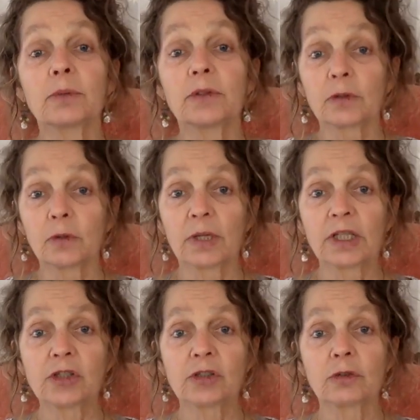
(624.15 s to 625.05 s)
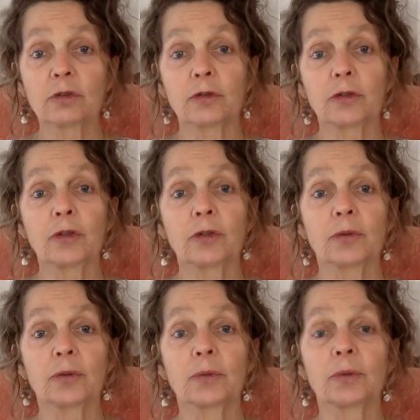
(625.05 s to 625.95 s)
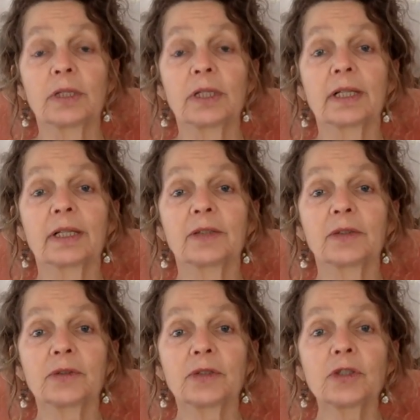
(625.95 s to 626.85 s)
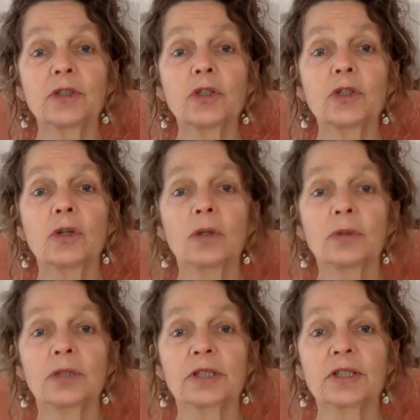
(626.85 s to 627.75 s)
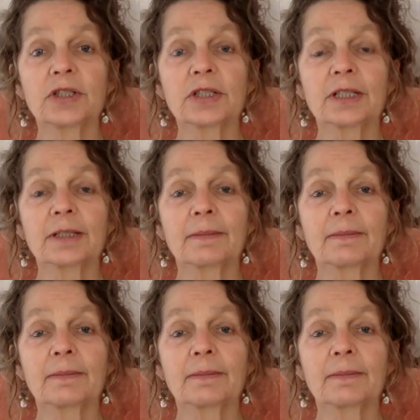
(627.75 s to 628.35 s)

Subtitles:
with a question for you to just notice.